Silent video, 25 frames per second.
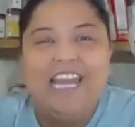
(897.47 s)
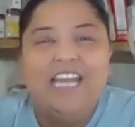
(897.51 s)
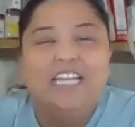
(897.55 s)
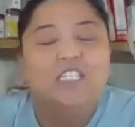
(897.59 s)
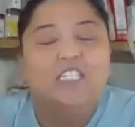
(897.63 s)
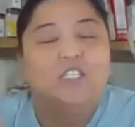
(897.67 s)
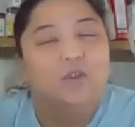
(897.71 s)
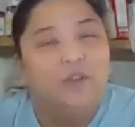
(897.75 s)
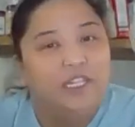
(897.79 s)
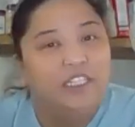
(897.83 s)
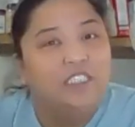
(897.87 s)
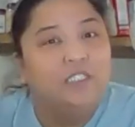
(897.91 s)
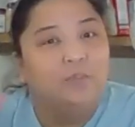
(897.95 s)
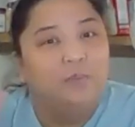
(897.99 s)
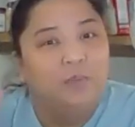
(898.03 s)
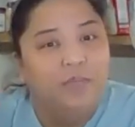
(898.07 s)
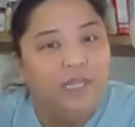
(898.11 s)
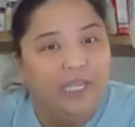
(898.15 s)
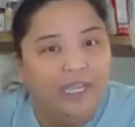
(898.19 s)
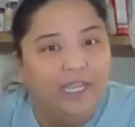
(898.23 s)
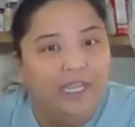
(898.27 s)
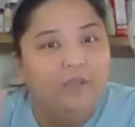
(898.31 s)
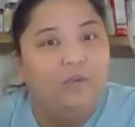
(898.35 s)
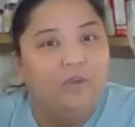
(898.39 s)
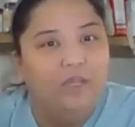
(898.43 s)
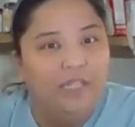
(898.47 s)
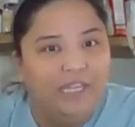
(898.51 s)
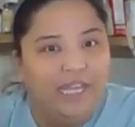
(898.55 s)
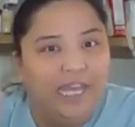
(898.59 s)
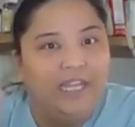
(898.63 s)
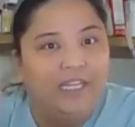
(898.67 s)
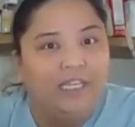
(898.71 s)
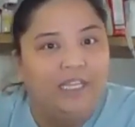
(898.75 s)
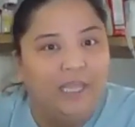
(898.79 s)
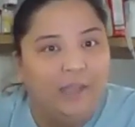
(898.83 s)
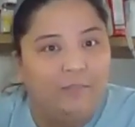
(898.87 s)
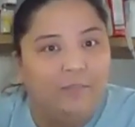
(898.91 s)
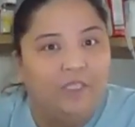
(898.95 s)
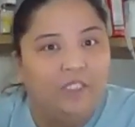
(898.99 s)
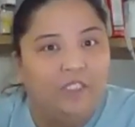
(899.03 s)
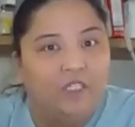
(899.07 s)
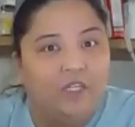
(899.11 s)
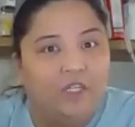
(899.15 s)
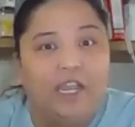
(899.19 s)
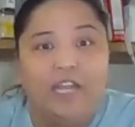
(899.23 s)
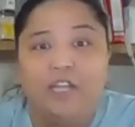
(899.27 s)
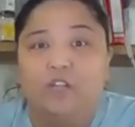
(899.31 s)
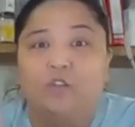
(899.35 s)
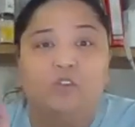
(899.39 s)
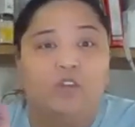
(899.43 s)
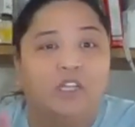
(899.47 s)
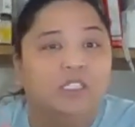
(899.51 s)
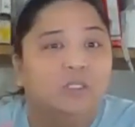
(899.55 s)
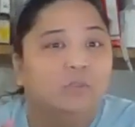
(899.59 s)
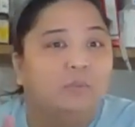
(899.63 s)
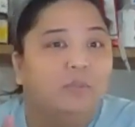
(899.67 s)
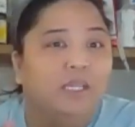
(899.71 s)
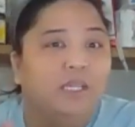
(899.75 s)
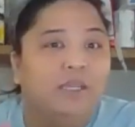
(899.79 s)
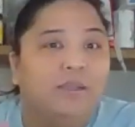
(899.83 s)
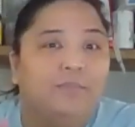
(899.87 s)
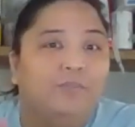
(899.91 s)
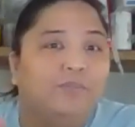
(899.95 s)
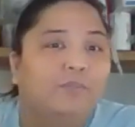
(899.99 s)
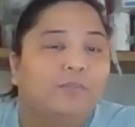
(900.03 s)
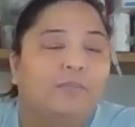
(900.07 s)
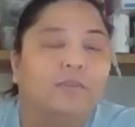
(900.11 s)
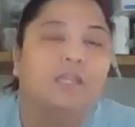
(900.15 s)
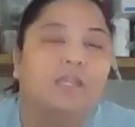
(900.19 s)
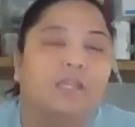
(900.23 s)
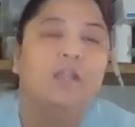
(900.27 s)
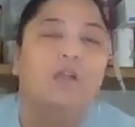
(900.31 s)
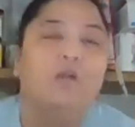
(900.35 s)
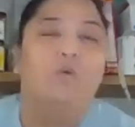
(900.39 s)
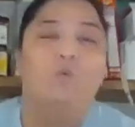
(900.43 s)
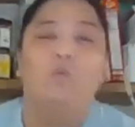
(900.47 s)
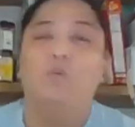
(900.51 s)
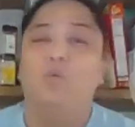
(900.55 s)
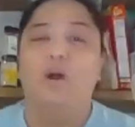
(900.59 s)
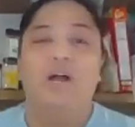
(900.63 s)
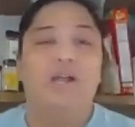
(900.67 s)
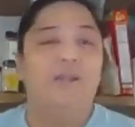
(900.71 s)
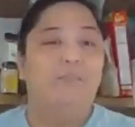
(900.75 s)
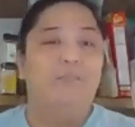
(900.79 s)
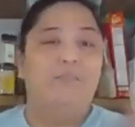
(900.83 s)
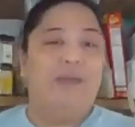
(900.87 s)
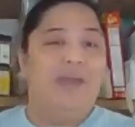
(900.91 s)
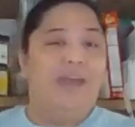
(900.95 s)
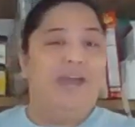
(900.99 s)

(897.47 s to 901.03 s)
So it's playing with that temperature. And trust me, my